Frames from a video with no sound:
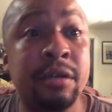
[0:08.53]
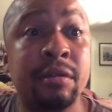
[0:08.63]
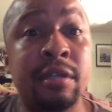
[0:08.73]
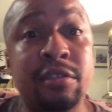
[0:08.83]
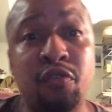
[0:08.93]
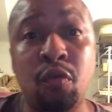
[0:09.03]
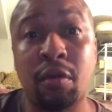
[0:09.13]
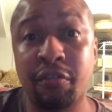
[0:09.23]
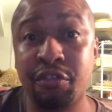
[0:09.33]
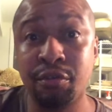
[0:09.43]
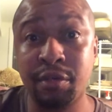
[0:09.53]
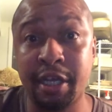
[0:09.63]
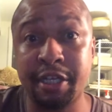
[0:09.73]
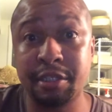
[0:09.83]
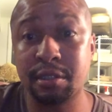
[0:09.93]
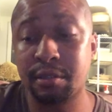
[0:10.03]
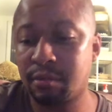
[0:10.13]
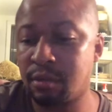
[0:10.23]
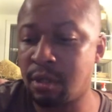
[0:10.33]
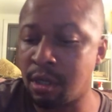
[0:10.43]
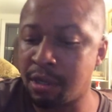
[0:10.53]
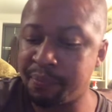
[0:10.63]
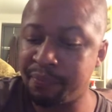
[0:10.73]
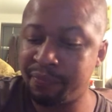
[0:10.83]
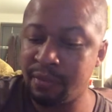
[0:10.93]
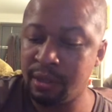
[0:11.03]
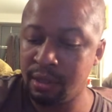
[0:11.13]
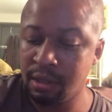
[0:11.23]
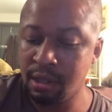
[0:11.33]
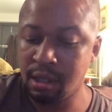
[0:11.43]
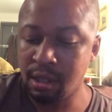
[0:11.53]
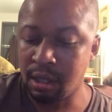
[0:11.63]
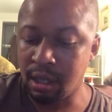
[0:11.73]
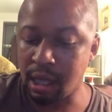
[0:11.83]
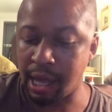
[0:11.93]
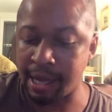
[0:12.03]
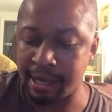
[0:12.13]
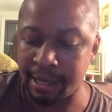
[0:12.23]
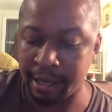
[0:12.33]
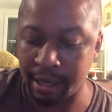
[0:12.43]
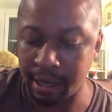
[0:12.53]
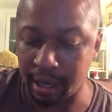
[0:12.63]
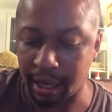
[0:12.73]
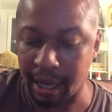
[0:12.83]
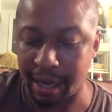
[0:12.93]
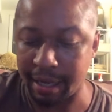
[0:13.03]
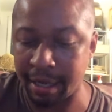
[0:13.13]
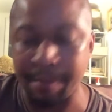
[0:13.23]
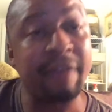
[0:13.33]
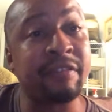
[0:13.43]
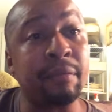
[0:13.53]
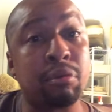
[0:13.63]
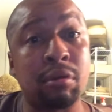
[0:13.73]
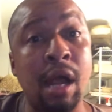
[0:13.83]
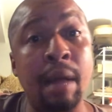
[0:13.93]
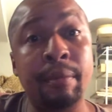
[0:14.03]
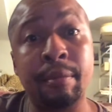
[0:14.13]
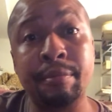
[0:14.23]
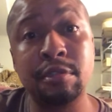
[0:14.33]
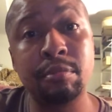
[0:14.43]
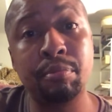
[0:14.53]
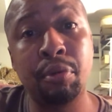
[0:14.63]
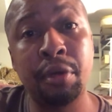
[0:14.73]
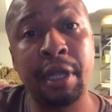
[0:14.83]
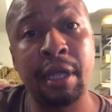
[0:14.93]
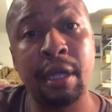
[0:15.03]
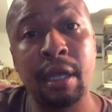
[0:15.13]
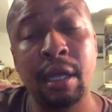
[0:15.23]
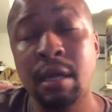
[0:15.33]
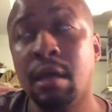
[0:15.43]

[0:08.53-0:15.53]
do this for a few days. Um, I am having problems putting